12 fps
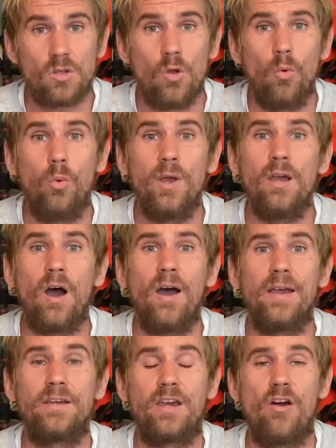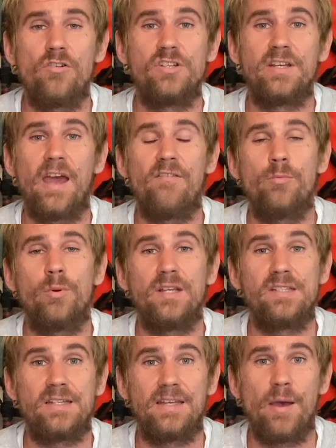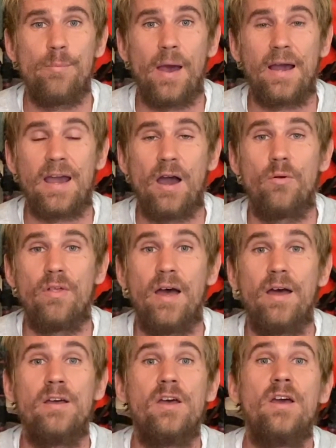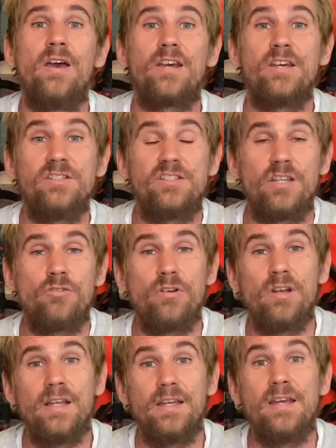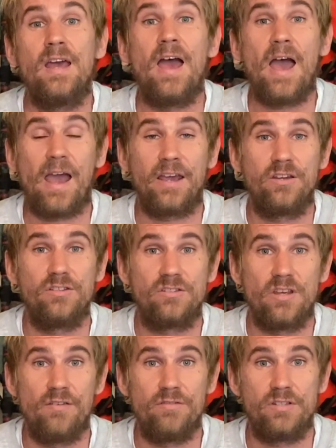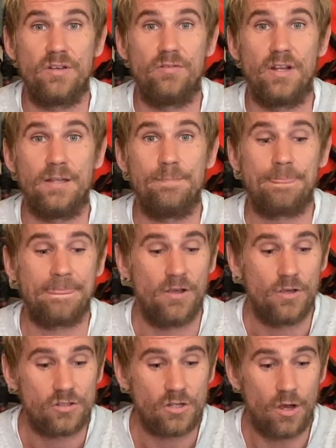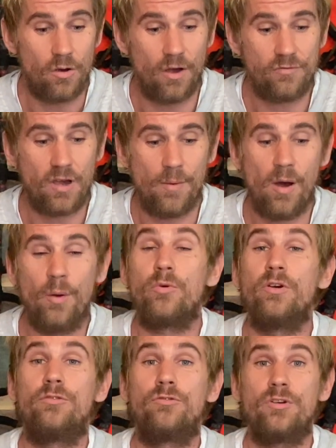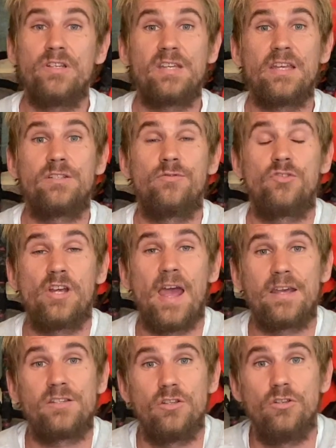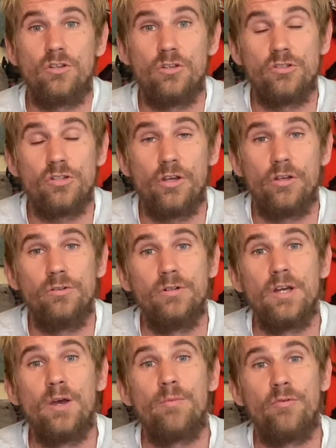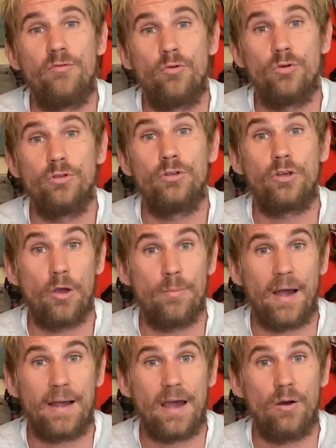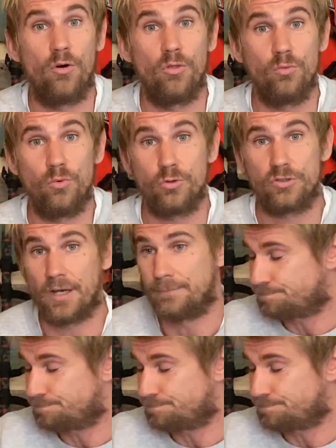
We are encouraging everybody to get back out there considerately and conservatively. So I've come up with 3 sets of checks that you can do before you go back out on the water.